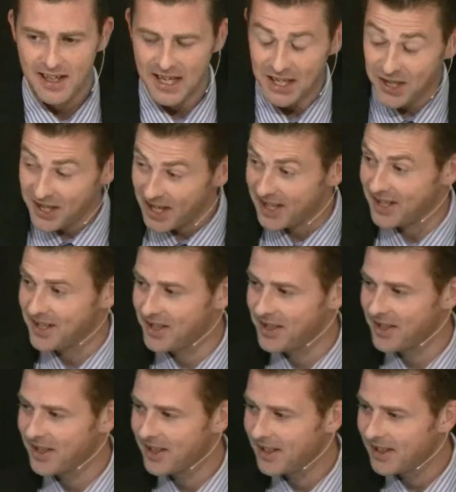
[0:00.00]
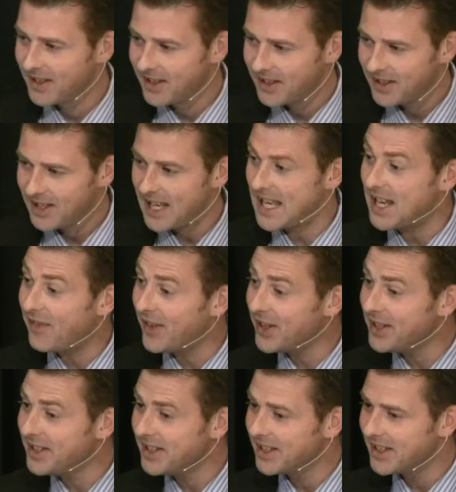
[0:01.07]
he says,
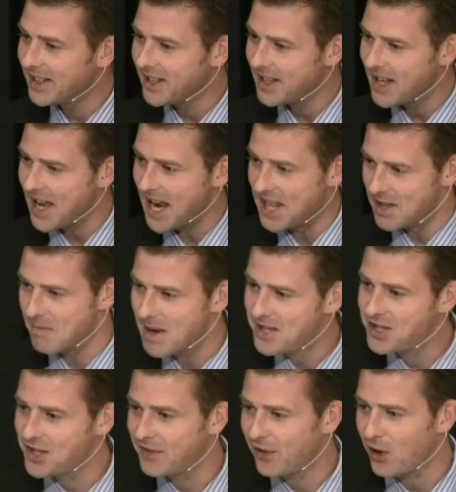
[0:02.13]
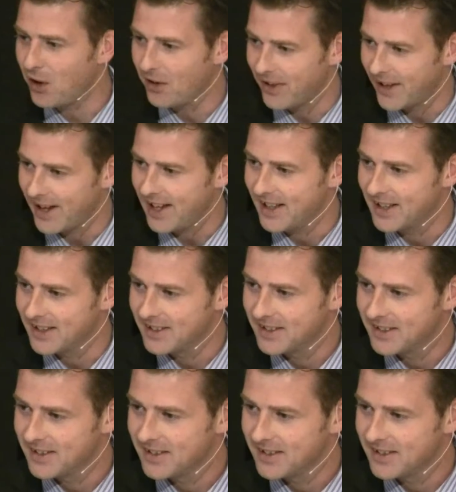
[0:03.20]
even in the midst of all that,